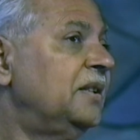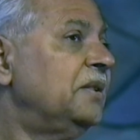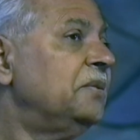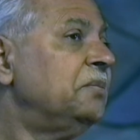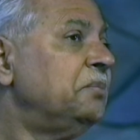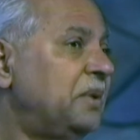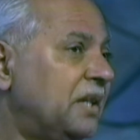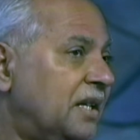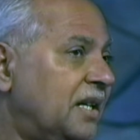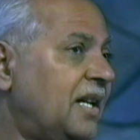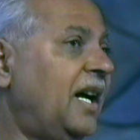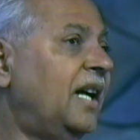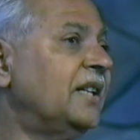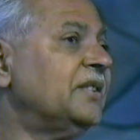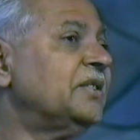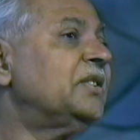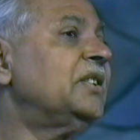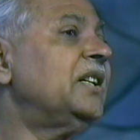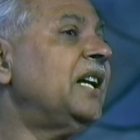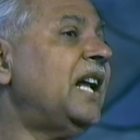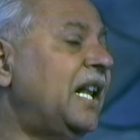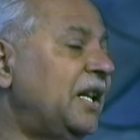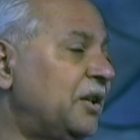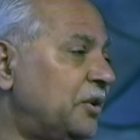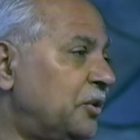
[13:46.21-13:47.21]
Because they
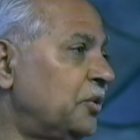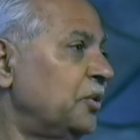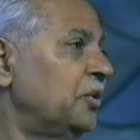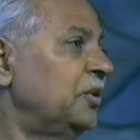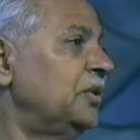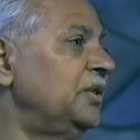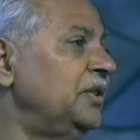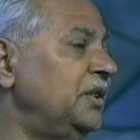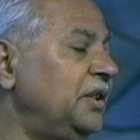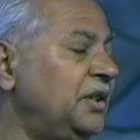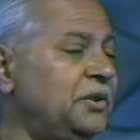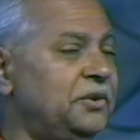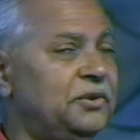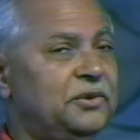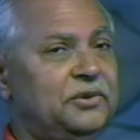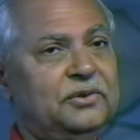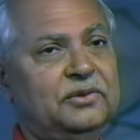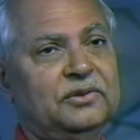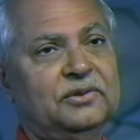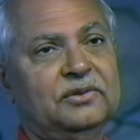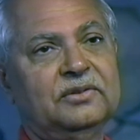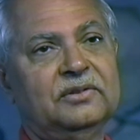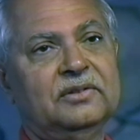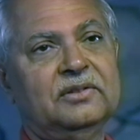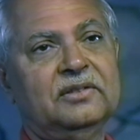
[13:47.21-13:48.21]
also
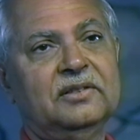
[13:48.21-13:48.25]
knew